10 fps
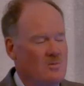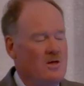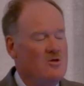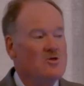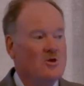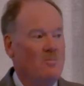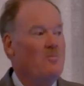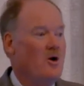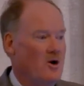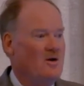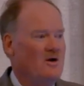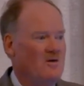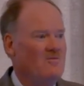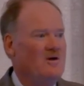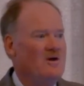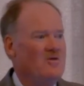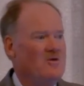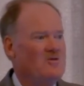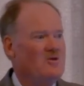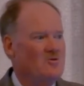to be still part of
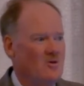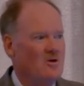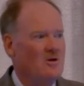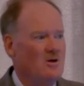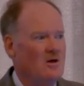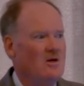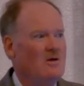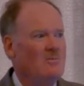this extraordinary